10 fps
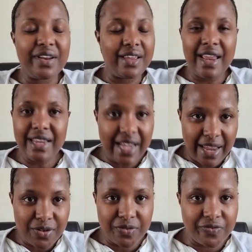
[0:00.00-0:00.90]
any
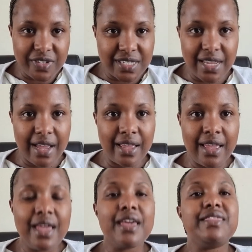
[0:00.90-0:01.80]
kind of visa,
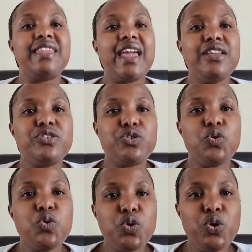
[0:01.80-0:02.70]
they
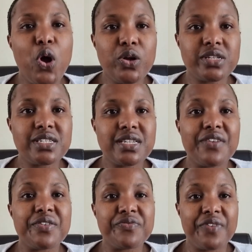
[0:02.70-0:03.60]
do not
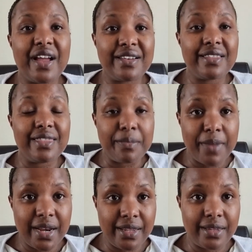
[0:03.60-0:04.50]
refund the
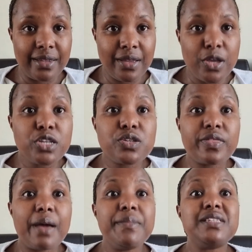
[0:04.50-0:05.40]
money. So
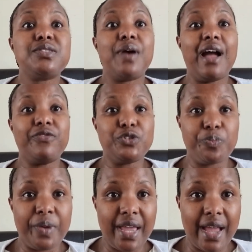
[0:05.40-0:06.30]
that means you have to
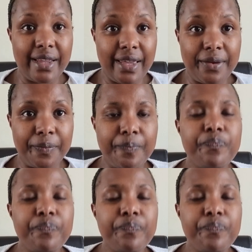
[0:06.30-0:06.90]
pay again.